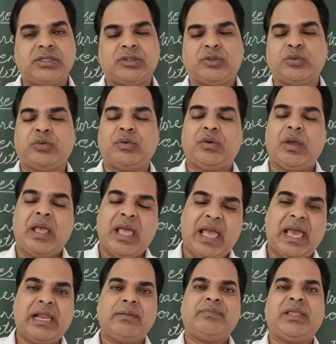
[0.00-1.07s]
to
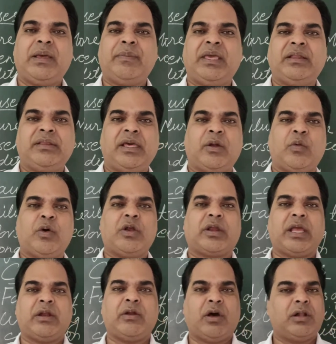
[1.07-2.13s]
help them in their
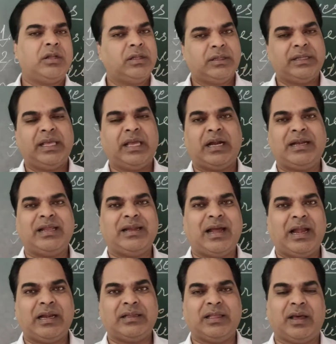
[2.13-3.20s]
work and all, they are
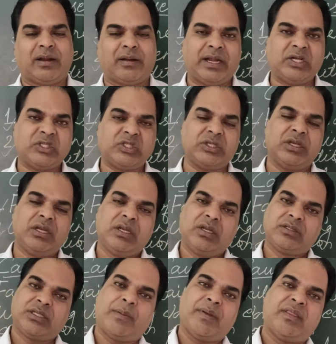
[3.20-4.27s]
denied their rights.
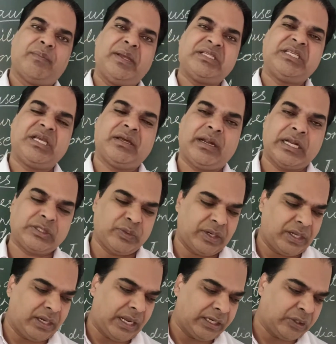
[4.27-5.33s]
Some of the basic rights were
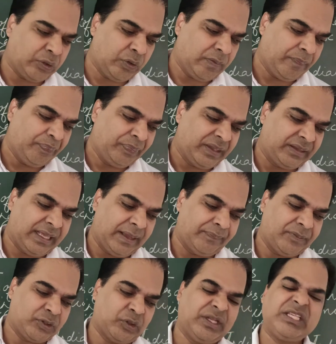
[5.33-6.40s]
denied to
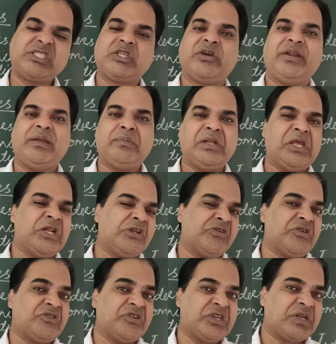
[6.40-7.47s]
them. So
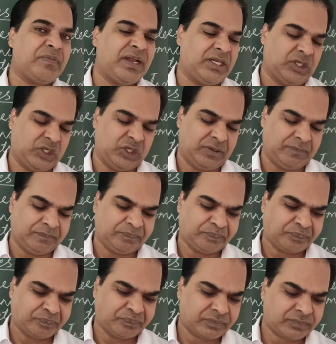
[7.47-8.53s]
discriminatory treatment
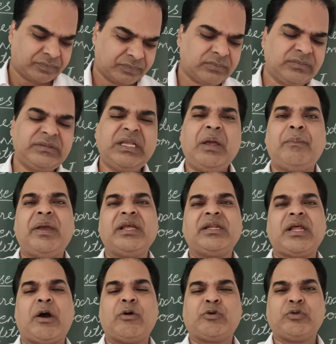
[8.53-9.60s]

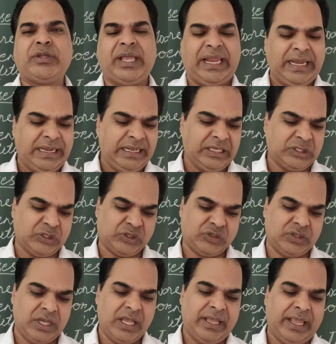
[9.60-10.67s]
meted out to the
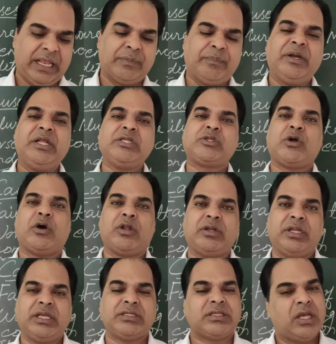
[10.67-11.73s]
Indians in British
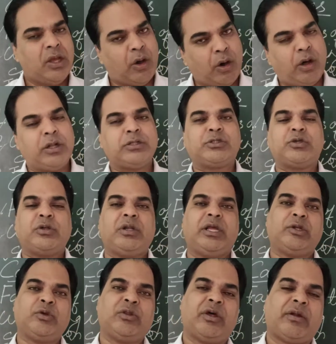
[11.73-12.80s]
colonies also
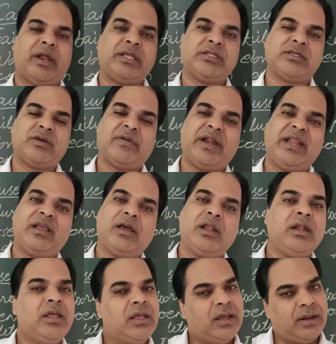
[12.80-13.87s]
led to the rise of
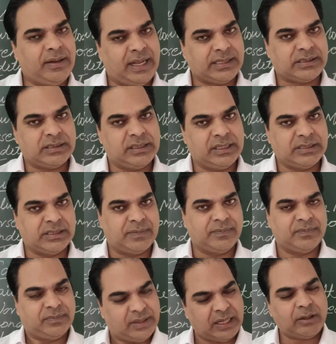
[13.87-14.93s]
radical nationalism.
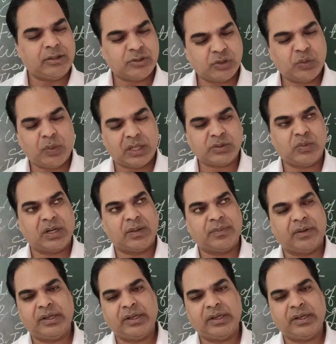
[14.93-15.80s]
That also was one of the